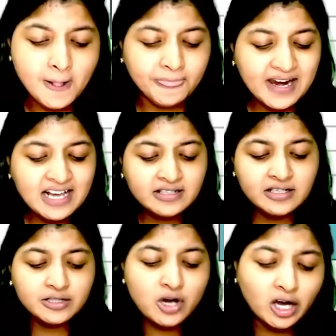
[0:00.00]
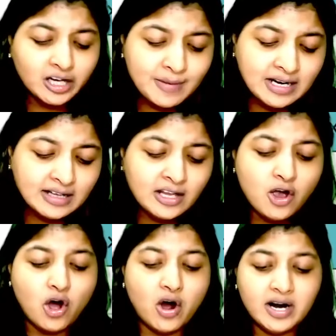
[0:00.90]
The next is documenting
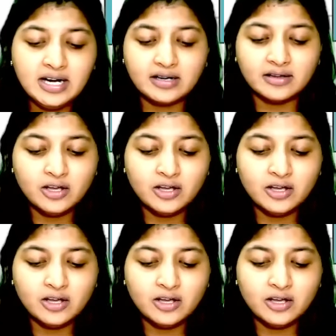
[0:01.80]
the audit.